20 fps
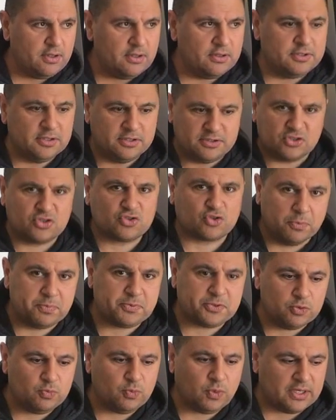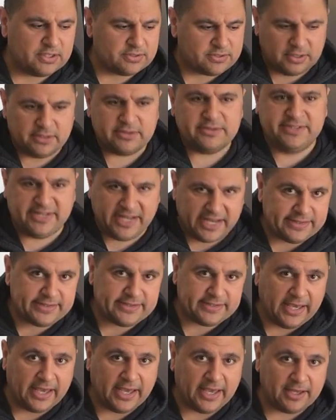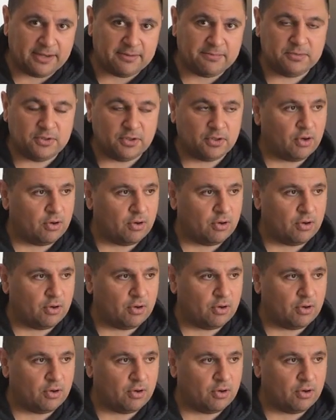the description was dead game,